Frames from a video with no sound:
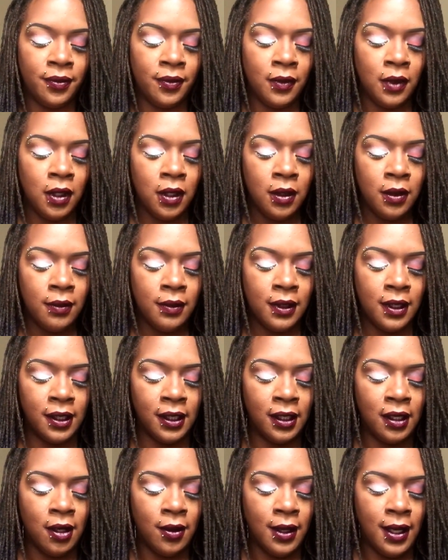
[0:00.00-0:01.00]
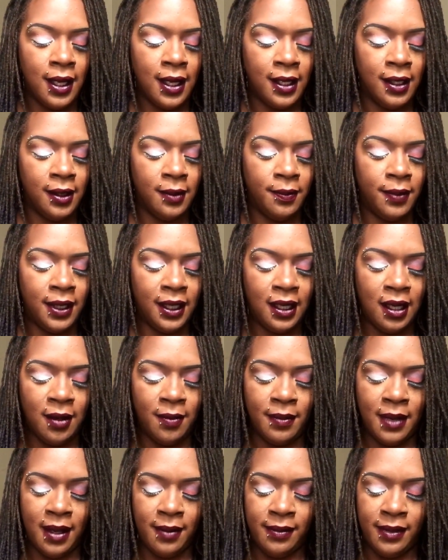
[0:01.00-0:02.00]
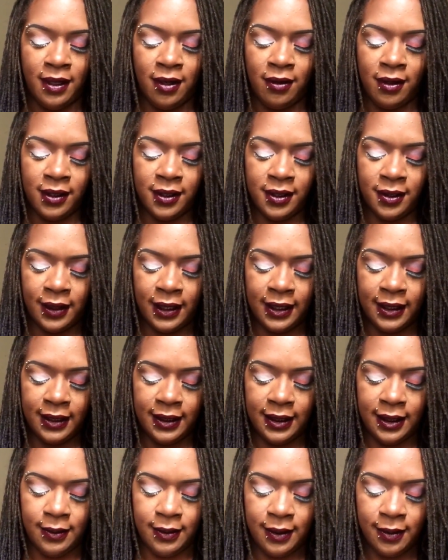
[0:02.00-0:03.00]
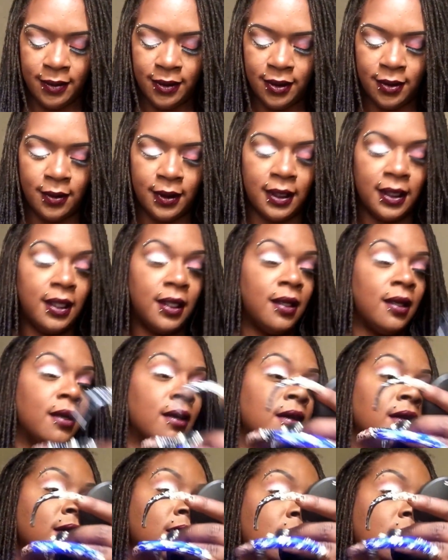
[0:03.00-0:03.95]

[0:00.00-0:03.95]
I'm going to go ahead and pick up my mirror so I can see what I'm doing here.